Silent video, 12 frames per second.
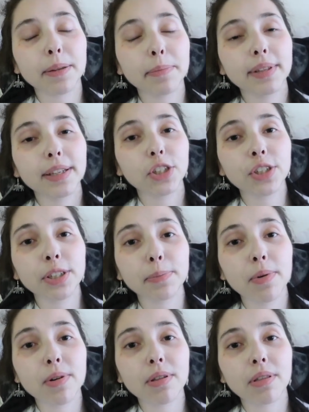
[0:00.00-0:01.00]
Something that she
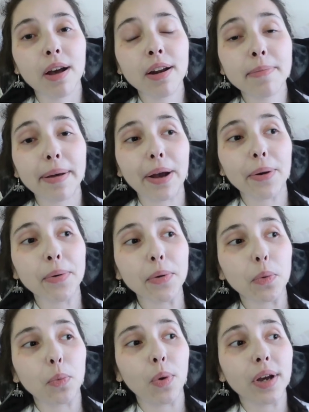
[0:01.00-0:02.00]
spoke a lot about
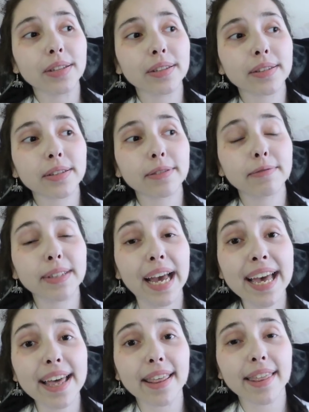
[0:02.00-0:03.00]
was
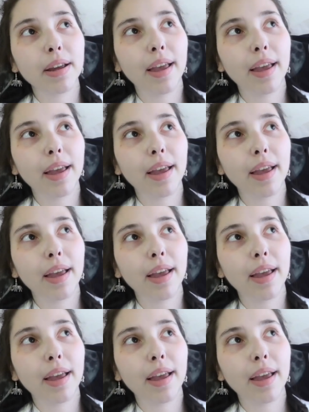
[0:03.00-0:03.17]
death.